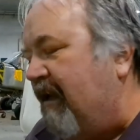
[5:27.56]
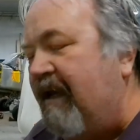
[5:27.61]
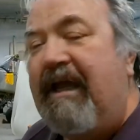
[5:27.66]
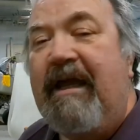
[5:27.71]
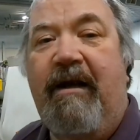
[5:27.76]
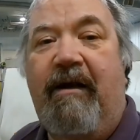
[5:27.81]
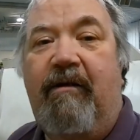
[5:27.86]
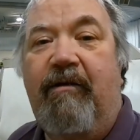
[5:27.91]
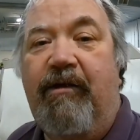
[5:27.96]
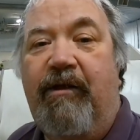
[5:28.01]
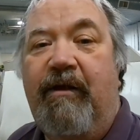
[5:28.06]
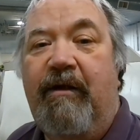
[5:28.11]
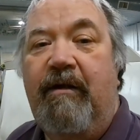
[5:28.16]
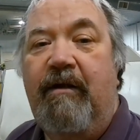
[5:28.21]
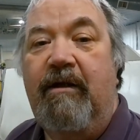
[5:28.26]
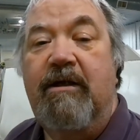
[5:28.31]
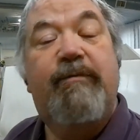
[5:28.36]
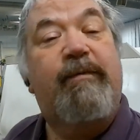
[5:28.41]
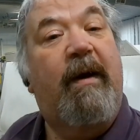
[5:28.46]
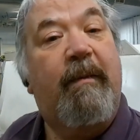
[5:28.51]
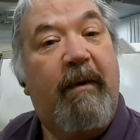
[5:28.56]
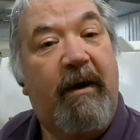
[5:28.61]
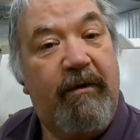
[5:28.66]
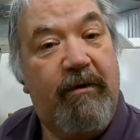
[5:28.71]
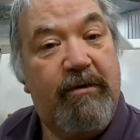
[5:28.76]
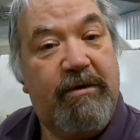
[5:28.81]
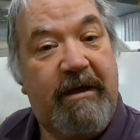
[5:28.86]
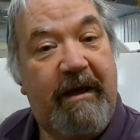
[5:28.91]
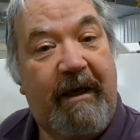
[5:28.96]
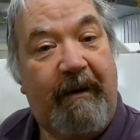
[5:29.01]
Edith is my
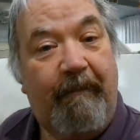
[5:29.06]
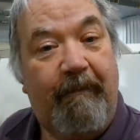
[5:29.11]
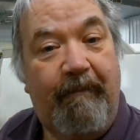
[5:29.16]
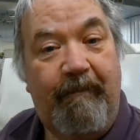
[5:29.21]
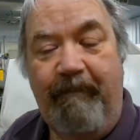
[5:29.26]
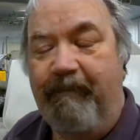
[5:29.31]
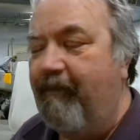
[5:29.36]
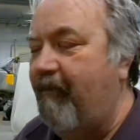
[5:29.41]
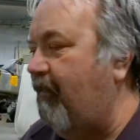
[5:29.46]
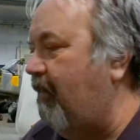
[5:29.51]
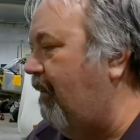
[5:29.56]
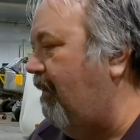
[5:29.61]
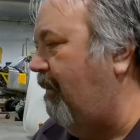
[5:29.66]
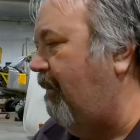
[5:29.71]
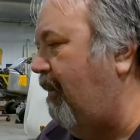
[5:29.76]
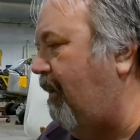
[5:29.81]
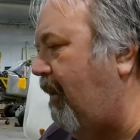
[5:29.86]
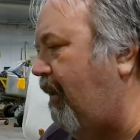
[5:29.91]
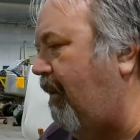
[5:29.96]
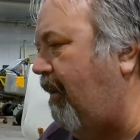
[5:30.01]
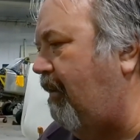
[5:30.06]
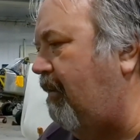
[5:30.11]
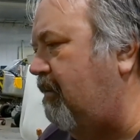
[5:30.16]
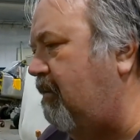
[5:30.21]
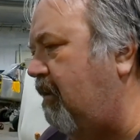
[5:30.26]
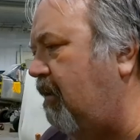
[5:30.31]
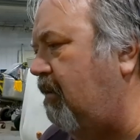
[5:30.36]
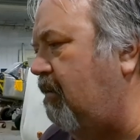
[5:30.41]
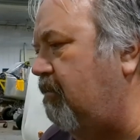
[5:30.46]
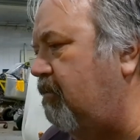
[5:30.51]
mother's name,
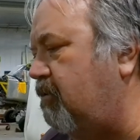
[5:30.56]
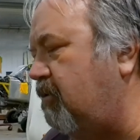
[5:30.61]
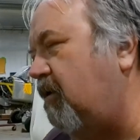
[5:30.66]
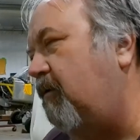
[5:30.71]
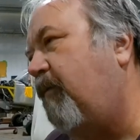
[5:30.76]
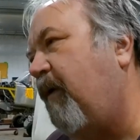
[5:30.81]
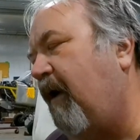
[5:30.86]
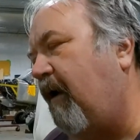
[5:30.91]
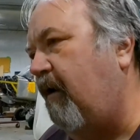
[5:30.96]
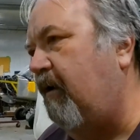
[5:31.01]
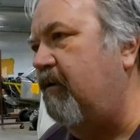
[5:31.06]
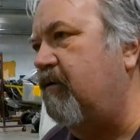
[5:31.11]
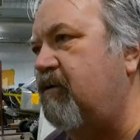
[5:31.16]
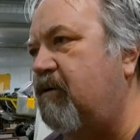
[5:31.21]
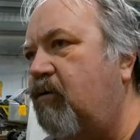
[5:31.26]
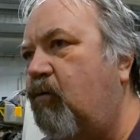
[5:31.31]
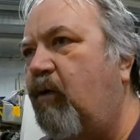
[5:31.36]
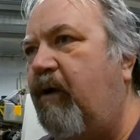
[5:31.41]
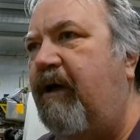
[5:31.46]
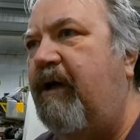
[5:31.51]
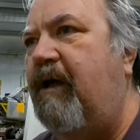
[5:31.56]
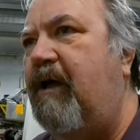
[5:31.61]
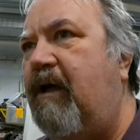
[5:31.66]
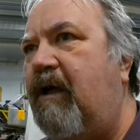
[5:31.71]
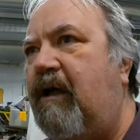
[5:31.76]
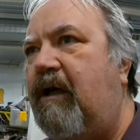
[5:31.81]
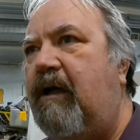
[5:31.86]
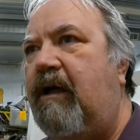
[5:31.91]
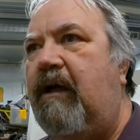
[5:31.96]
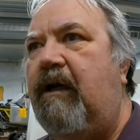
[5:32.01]
and she passed away
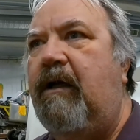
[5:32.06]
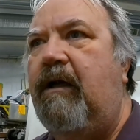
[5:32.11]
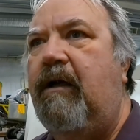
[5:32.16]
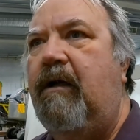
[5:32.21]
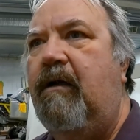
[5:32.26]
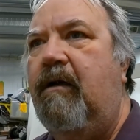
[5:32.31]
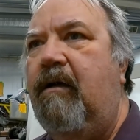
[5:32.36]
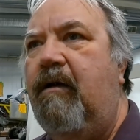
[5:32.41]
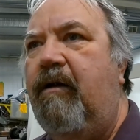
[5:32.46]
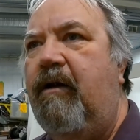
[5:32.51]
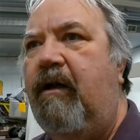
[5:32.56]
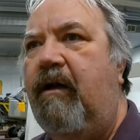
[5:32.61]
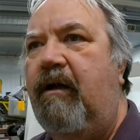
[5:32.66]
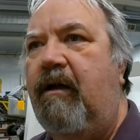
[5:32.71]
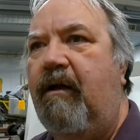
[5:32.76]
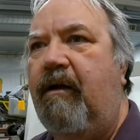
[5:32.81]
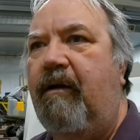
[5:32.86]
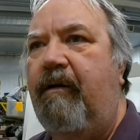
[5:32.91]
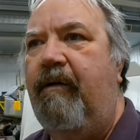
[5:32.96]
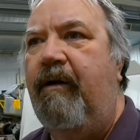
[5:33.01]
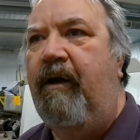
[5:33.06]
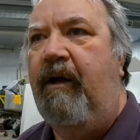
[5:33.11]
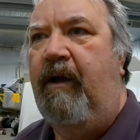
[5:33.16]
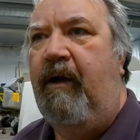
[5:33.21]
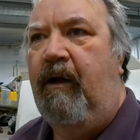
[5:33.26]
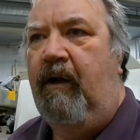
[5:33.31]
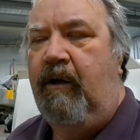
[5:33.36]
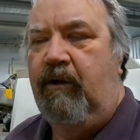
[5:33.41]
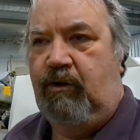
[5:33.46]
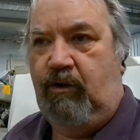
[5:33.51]
in the
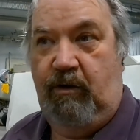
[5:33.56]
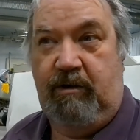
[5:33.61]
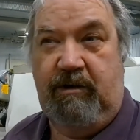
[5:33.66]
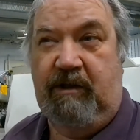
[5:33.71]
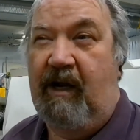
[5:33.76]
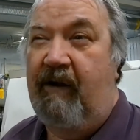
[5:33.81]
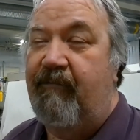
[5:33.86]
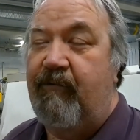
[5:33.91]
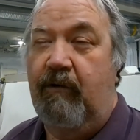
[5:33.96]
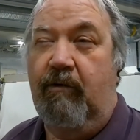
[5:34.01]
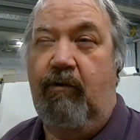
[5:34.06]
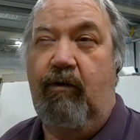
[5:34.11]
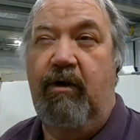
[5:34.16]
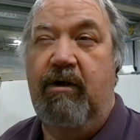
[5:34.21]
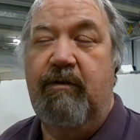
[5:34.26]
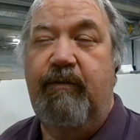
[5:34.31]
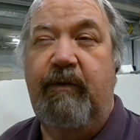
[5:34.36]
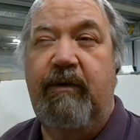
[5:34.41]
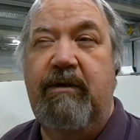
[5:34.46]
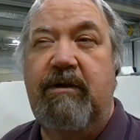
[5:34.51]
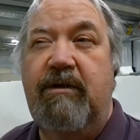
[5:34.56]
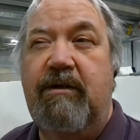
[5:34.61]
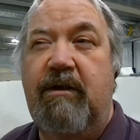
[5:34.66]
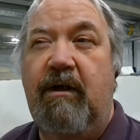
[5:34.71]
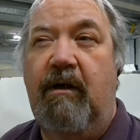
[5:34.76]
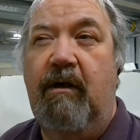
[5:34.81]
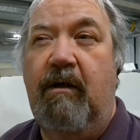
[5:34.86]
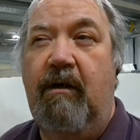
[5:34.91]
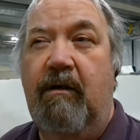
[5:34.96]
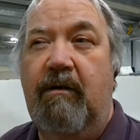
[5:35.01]
just after Christmas
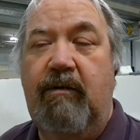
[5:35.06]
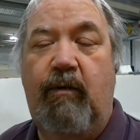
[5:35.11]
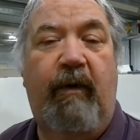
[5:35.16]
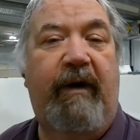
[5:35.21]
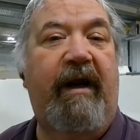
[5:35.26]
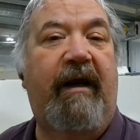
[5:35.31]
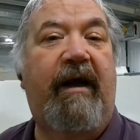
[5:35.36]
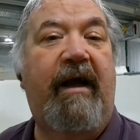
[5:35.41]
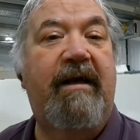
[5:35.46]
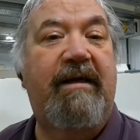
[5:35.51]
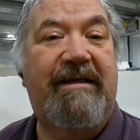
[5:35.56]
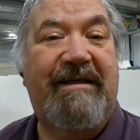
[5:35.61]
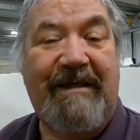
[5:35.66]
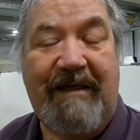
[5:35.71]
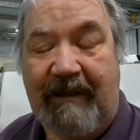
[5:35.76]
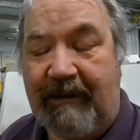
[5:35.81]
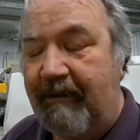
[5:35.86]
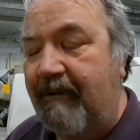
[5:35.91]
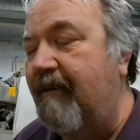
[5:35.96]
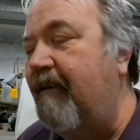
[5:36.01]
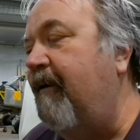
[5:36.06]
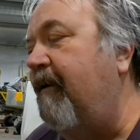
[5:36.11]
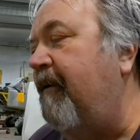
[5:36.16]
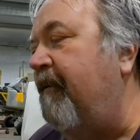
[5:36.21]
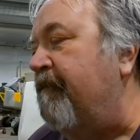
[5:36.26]
2019.